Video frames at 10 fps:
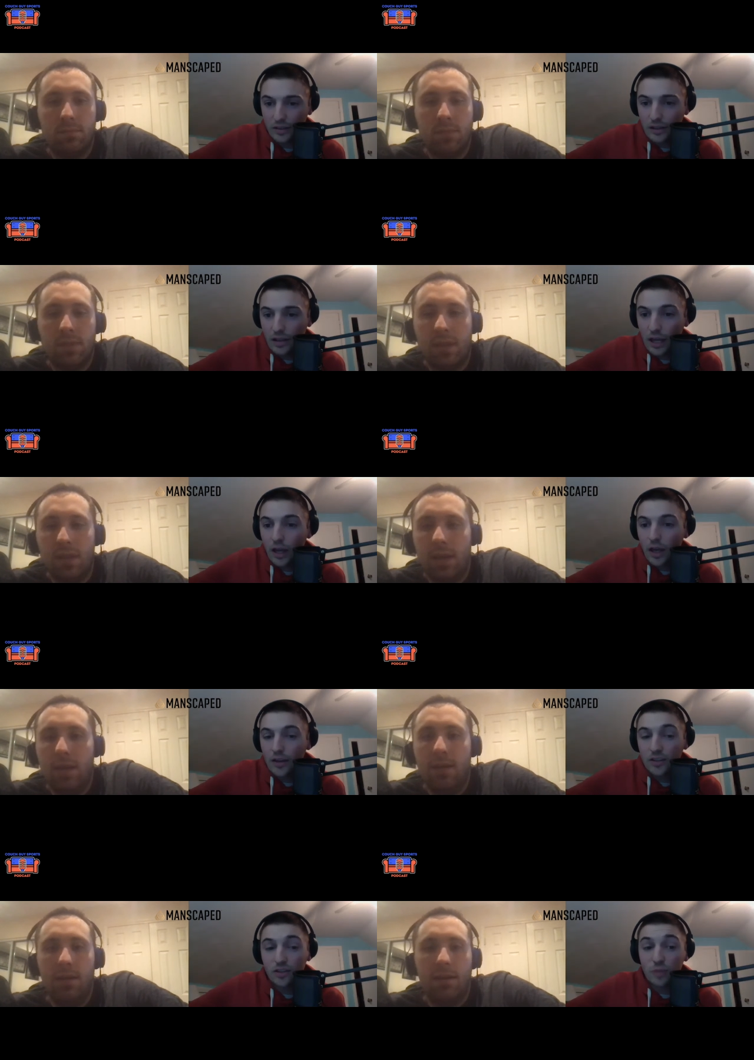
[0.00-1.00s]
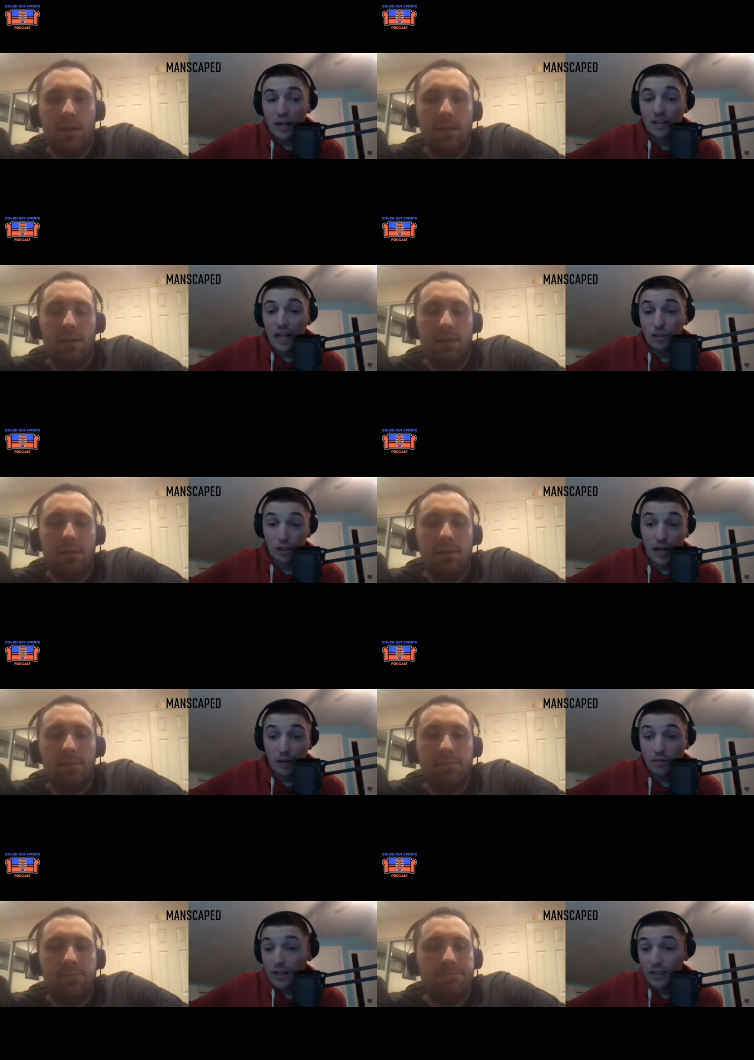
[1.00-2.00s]
Speaker 1: Like, this goes back to last year now.
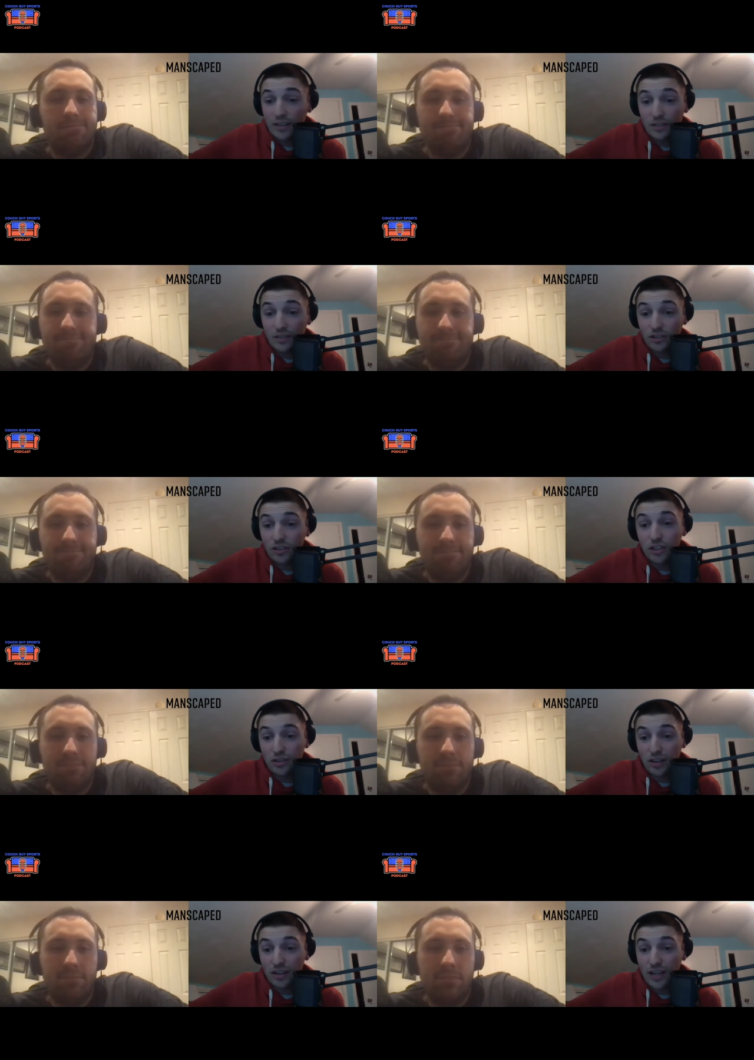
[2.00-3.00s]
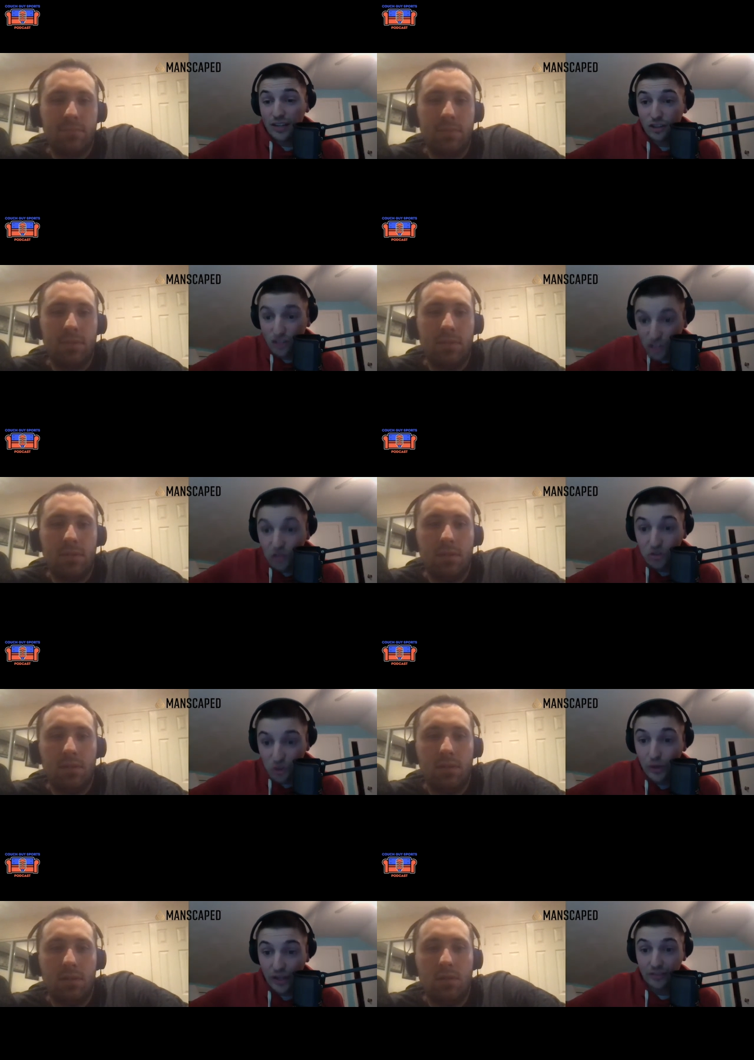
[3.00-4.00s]
Like, this isn't even just a this year thing. Like, they're still doing
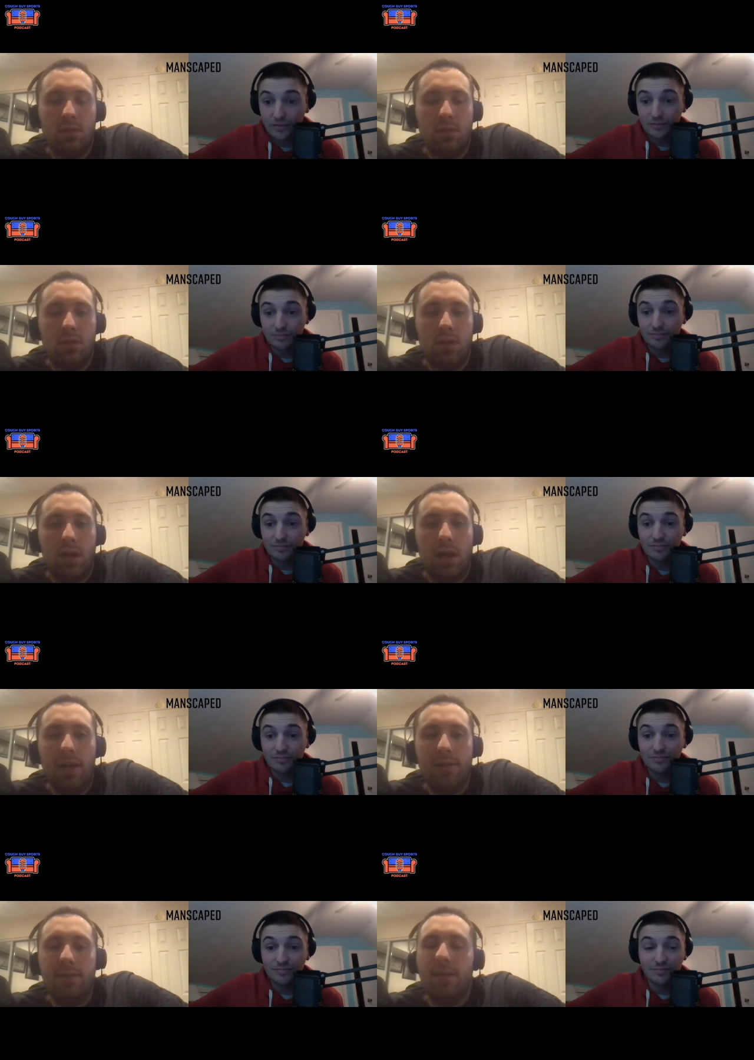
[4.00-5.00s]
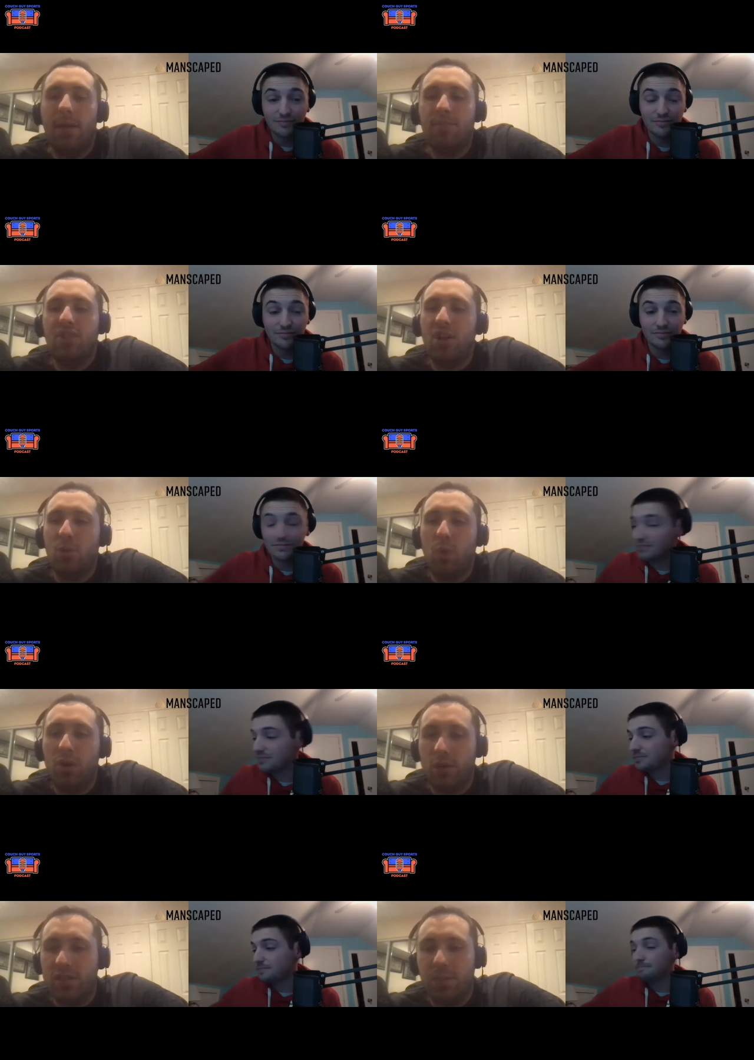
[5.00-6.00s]
it. I,
Speaker 2: I'm starting to wonder
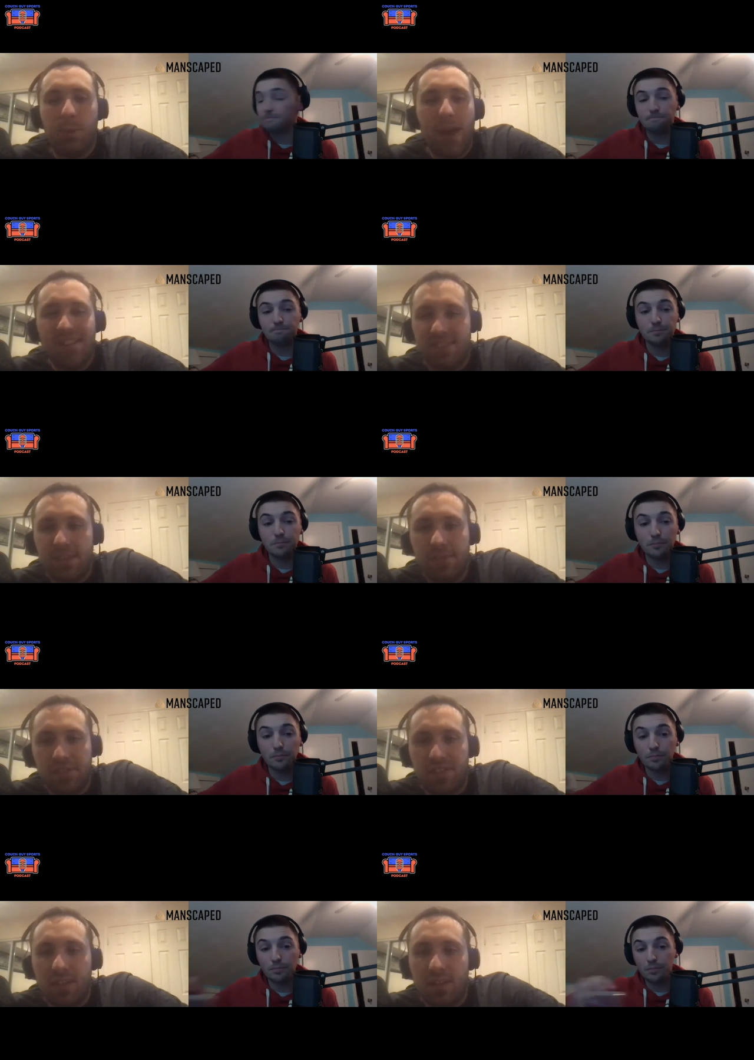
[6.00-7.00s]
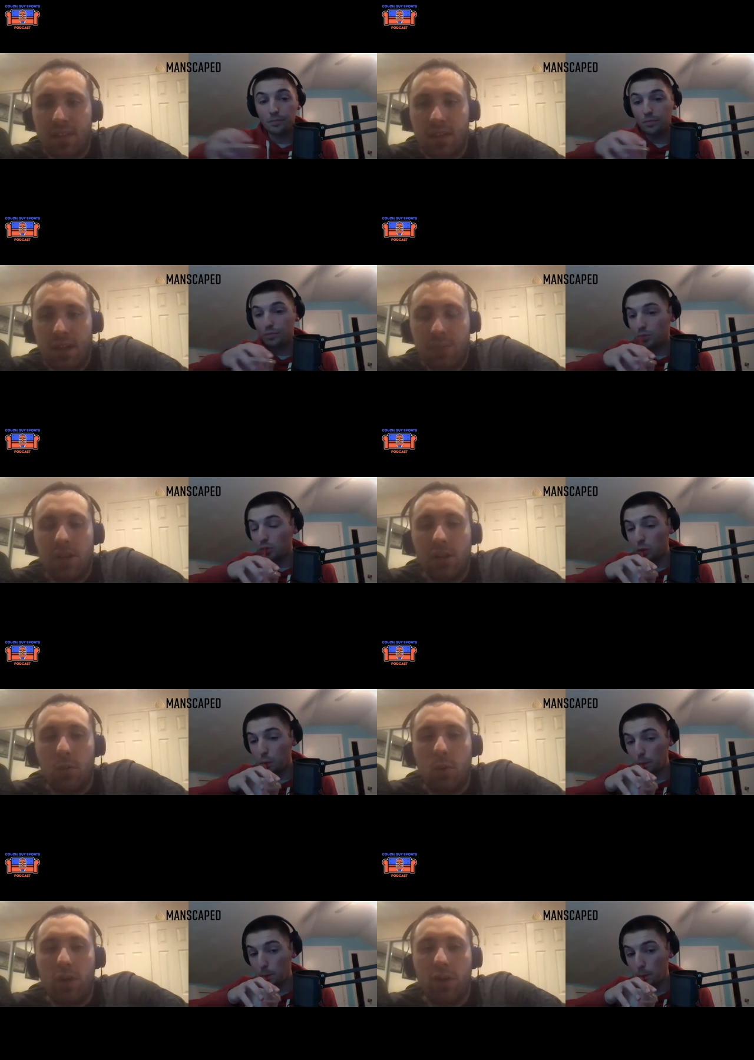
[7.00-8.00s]
if it's a Brad Stevens thing. I'm starting to
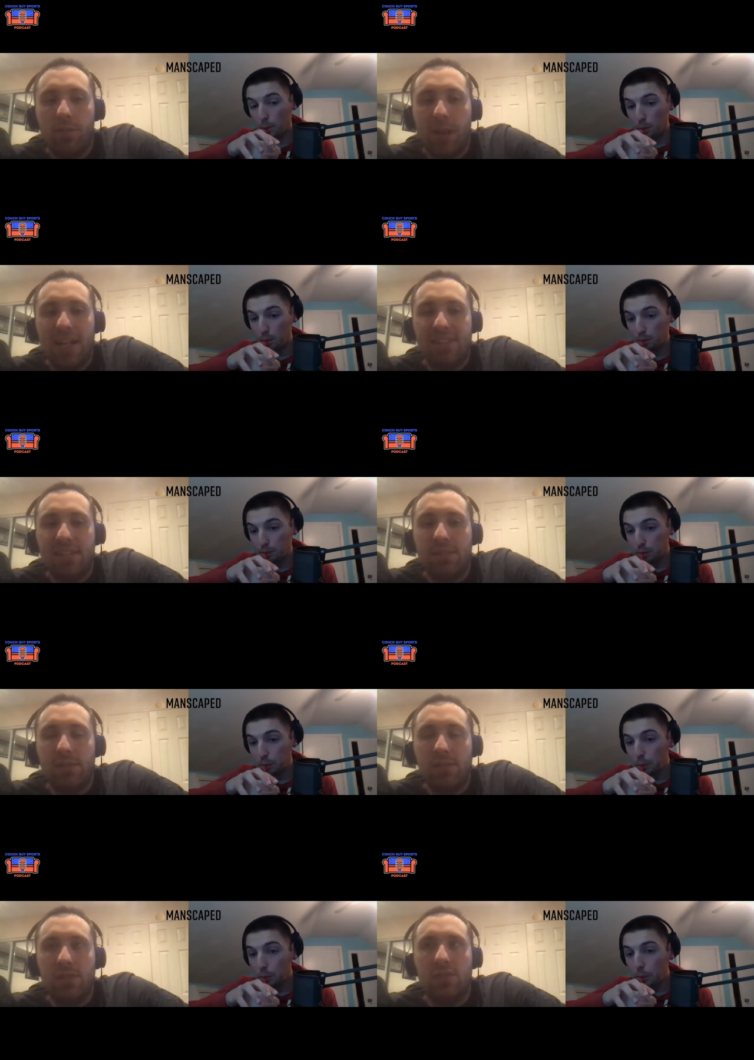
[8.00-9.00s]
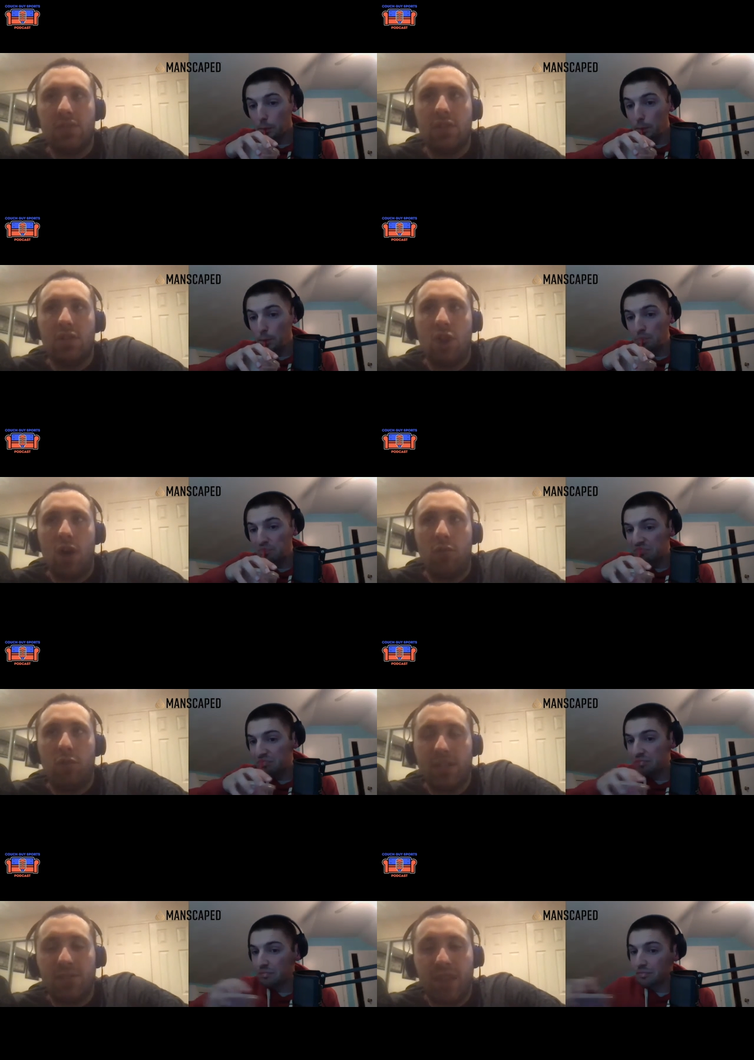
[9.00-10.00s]
wonder if Brad Stevens is not really
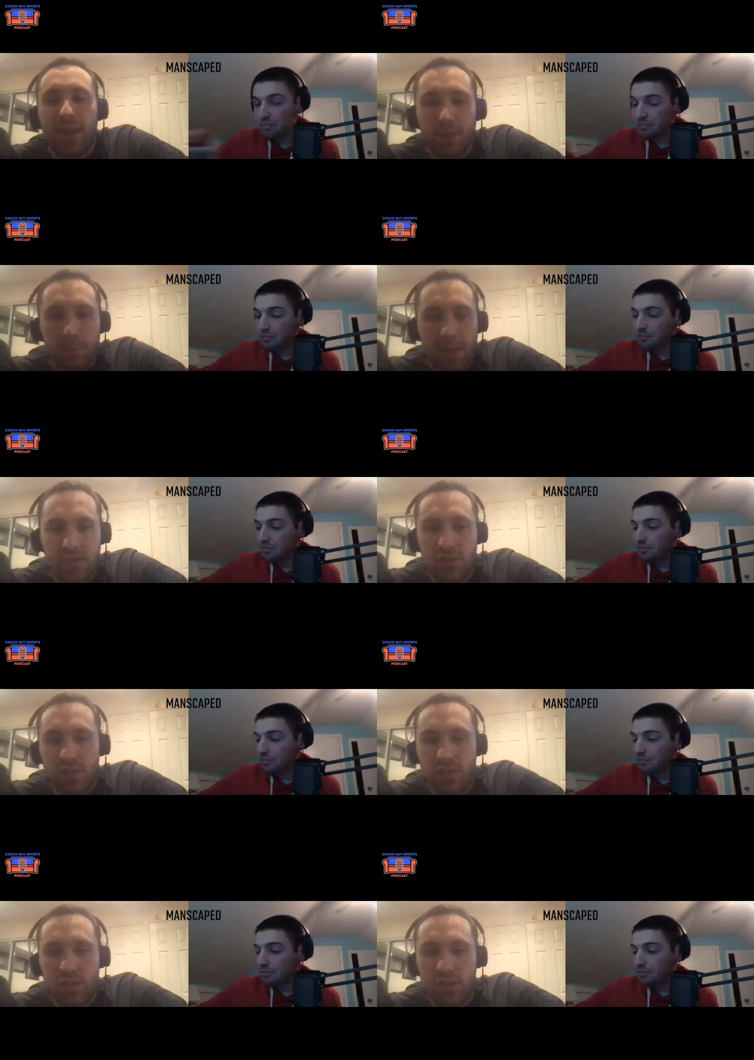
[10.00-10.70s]
conveying the message that,